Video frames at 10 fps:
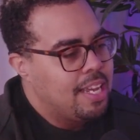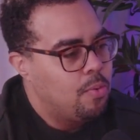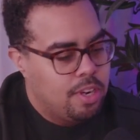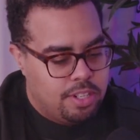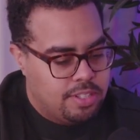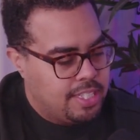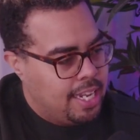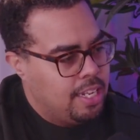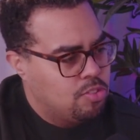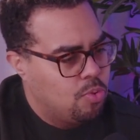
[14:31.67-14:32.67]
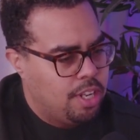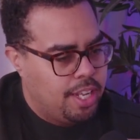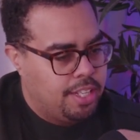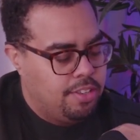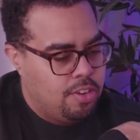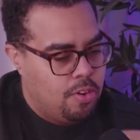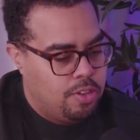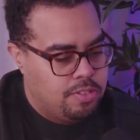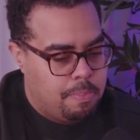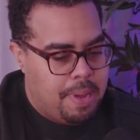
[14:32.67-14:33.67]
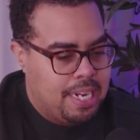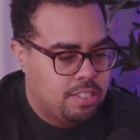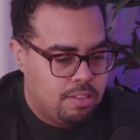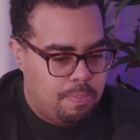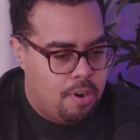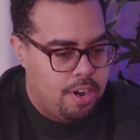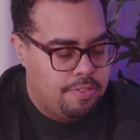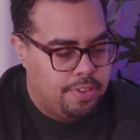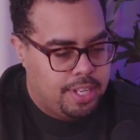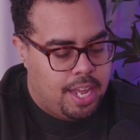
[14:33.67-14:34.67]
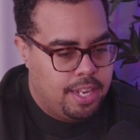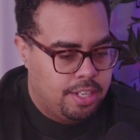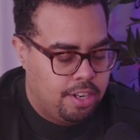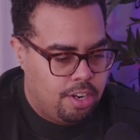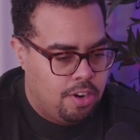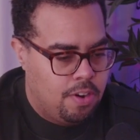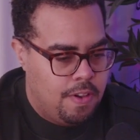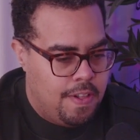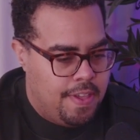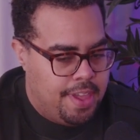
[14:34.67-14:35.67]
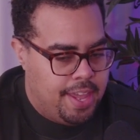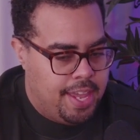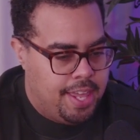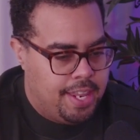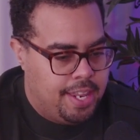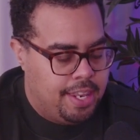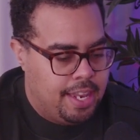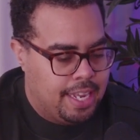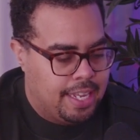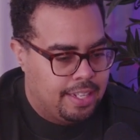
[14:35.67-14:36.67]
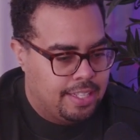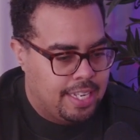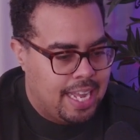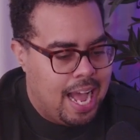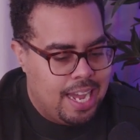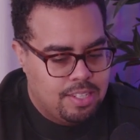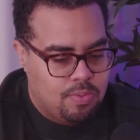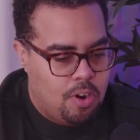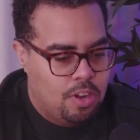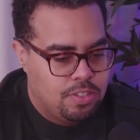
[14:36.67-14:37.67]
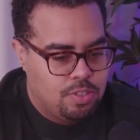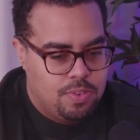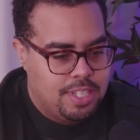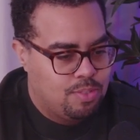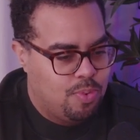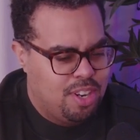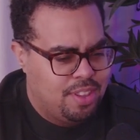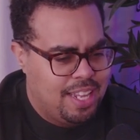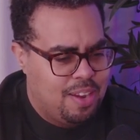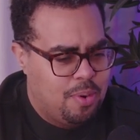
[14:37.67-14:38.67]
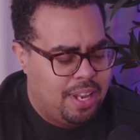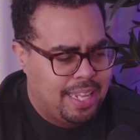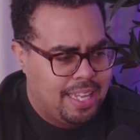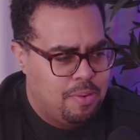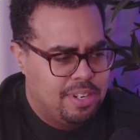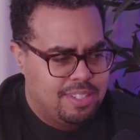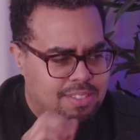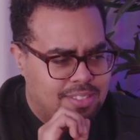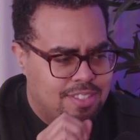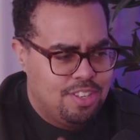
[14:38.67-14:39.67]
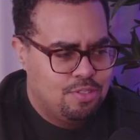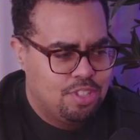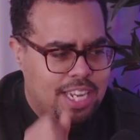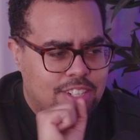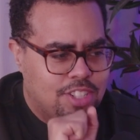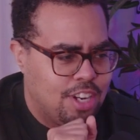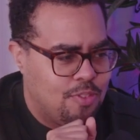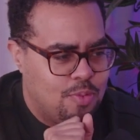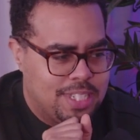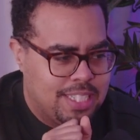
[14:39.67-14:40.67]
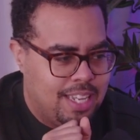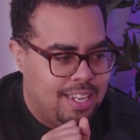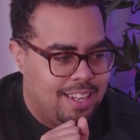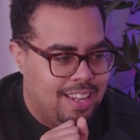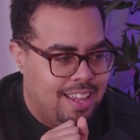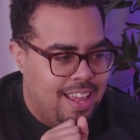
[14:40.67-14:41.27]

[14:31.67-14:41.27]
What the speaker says: It was like one of those things where like, it was a bachelor party for the guy and the girl. And then the guys were all doing this weird thing where like they would take a chug of whiskey.